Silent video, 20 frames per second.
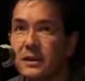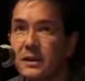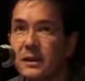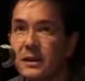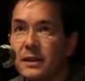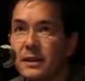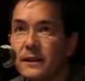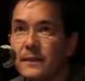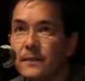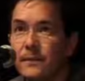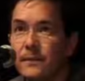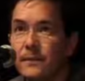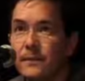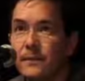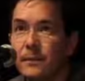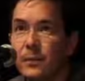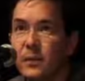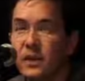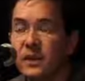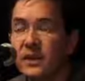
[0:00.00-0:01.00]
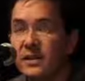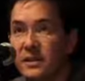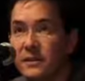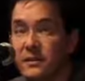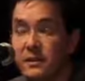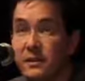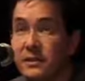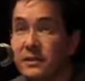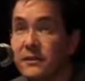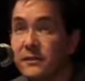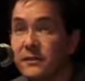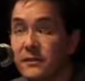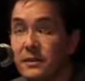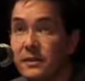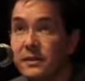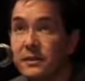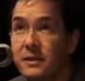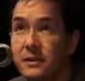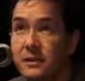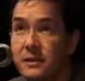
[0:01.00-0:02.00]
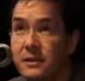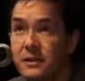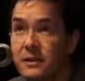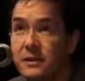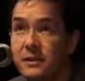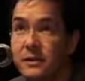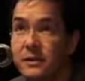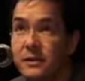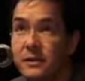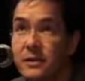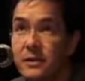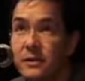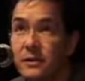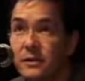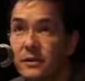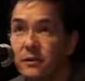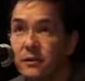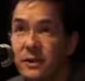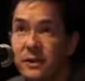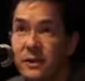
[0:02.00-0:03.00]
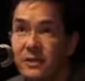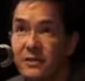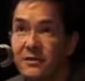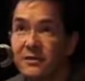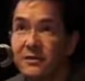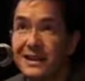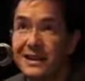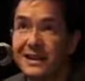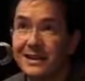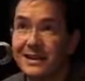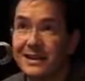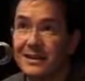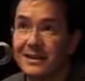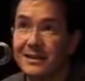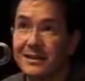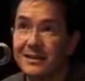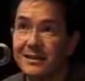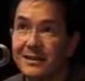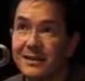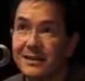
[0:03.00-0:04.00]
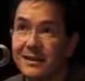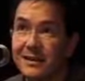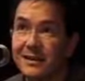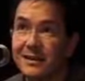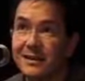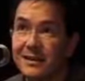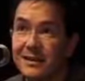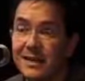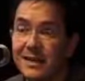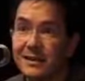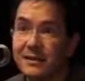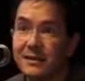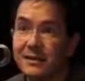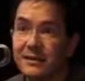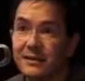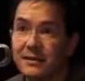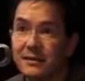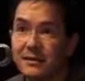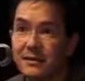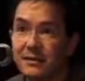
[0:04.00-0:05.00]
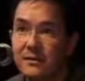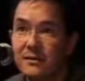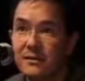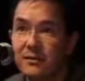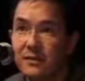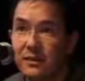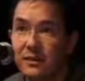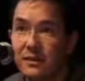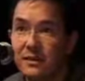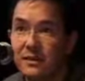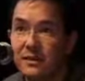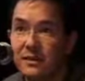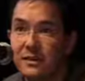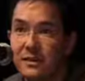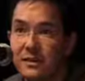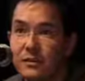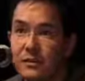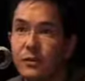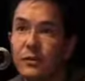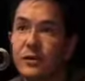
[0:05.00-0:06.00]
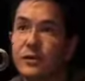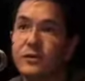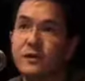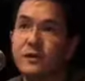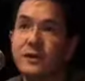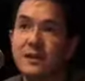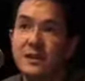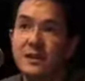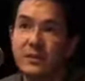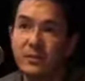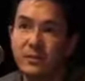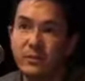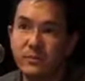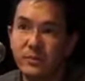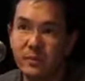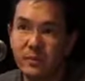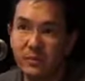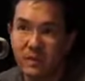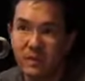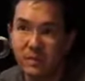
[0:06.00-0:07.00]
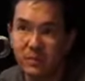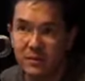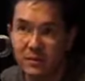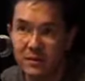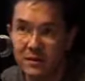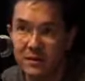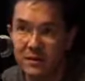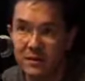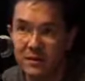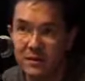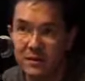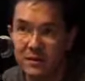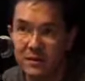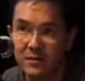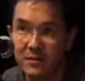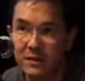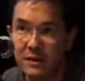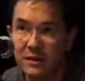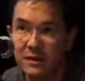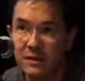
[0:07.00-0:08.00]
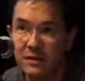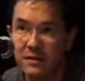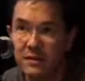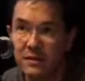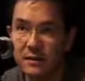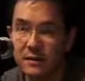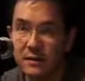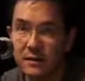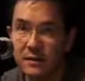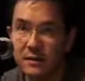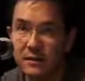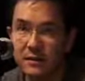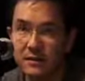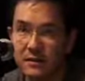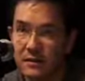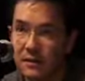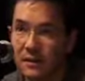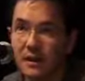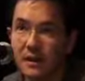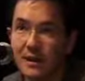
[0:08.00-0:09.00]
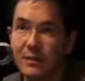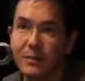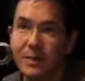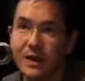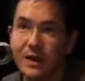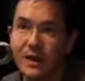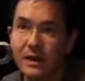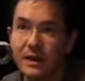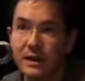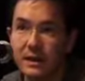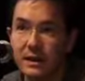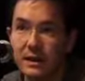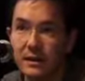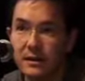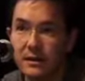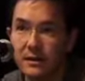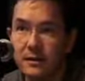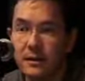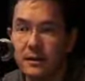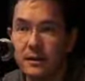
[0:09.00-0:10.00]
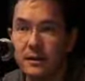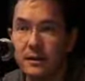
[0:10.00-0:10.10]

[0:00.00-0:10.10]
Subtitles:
But I did find, I was resurrecting these latent writing skills. All those years spent practicing writing sort of came back again.